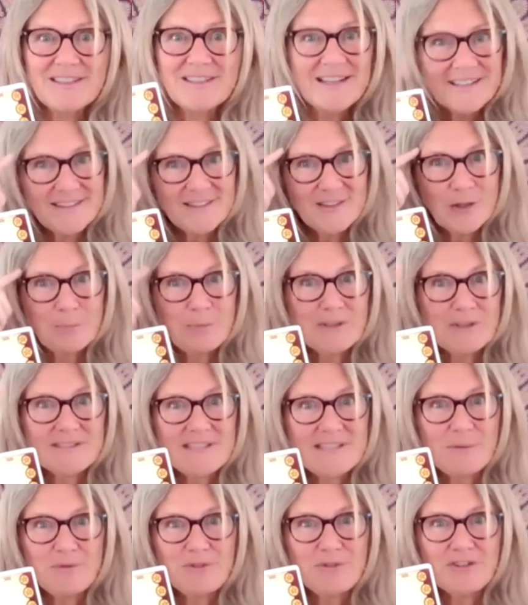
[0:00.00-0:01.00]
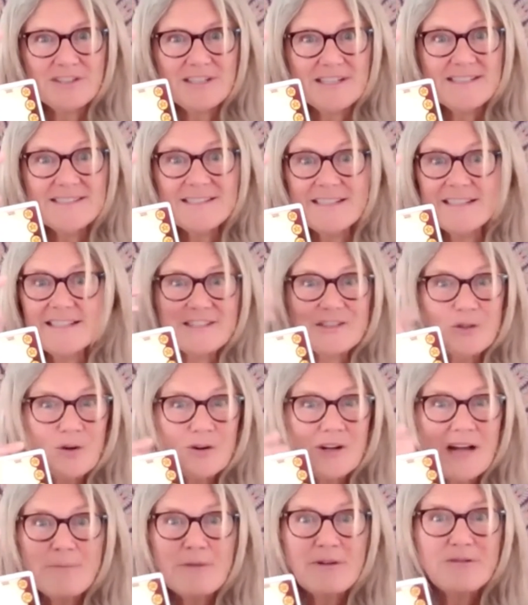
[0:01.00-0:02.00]
And your perception is that it's not
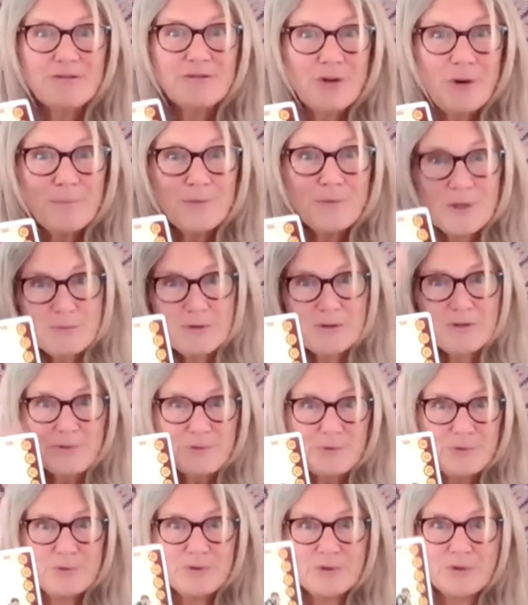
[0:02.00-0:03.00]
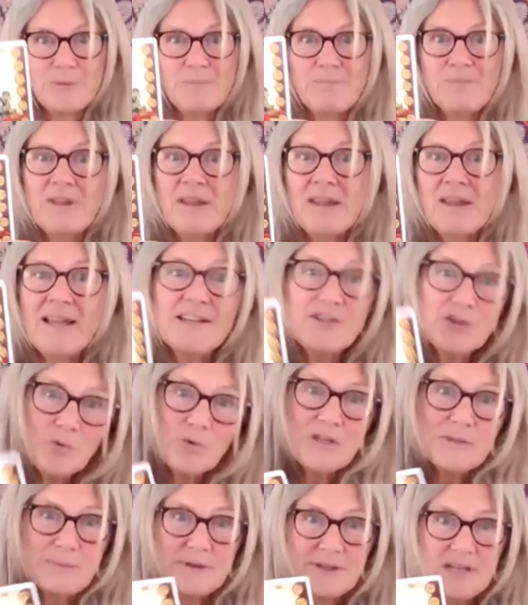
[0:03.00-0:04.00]
coming from you, but through you. It's
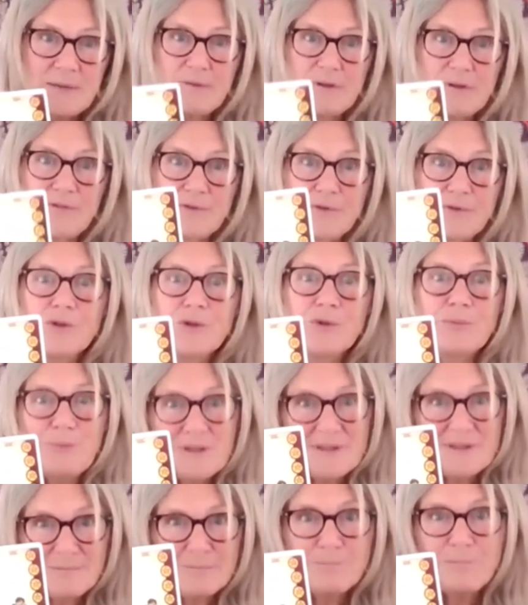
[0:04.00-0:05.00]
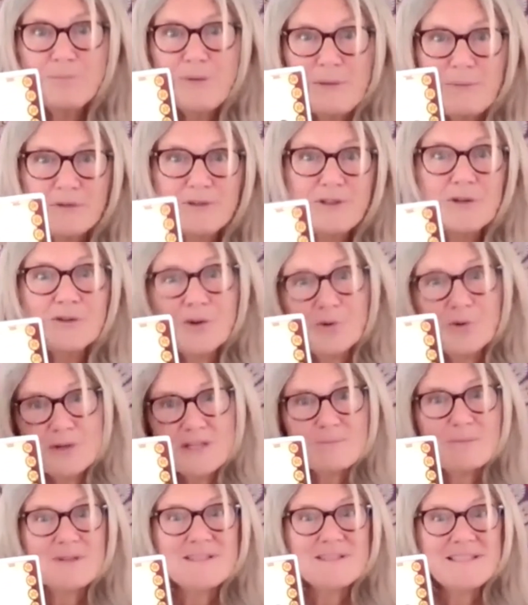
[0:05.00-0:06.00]
always been coming through you, but people don't
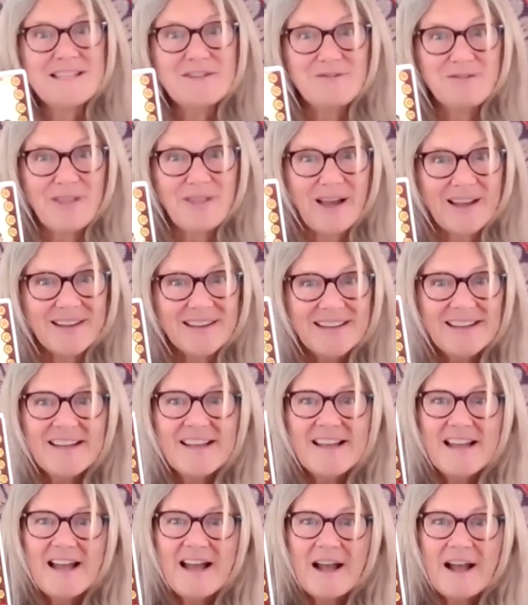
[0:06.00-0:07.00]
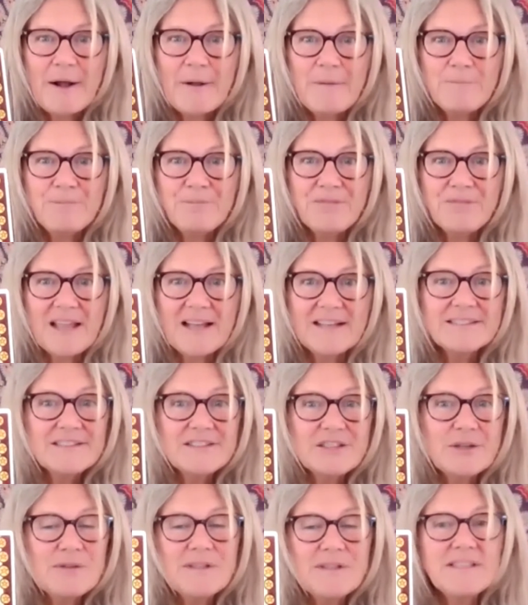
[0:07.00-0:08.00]
always perceive that. And
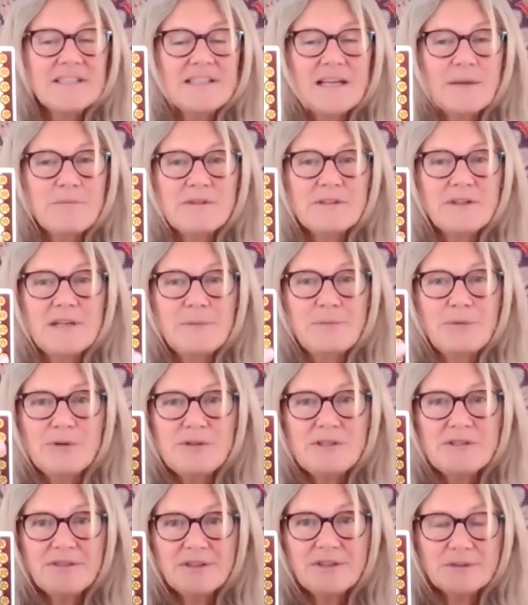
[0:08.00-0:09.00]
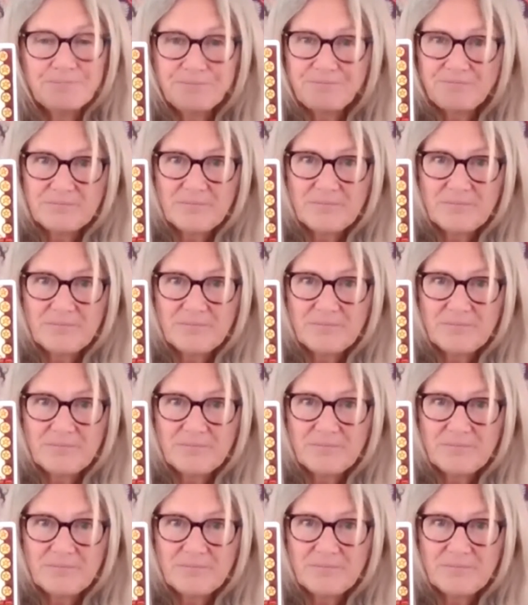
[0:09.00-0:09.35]
so this is absolutely beautiful.